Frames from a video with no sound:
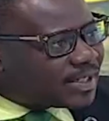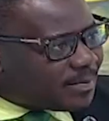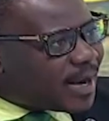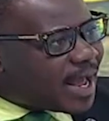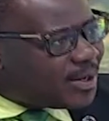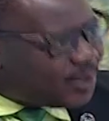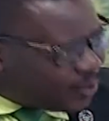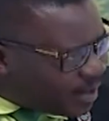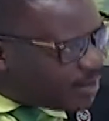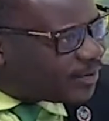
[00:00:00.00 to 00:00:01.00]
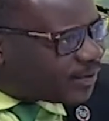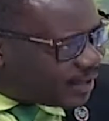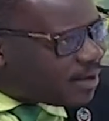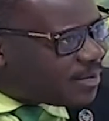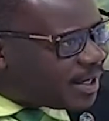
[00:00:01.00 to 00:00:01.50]
supply, you yeah. should be able to
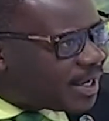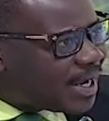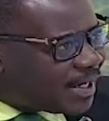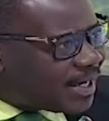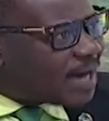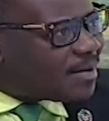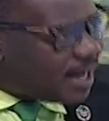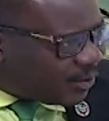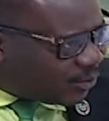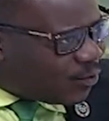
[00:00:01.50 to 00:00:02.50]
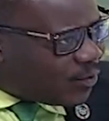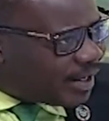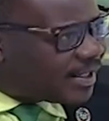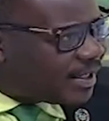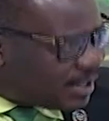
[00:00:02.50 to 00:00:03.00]
tell me it, that in two
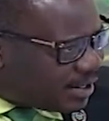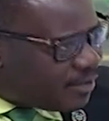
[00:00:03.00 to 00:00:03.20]
weeks, in yeah.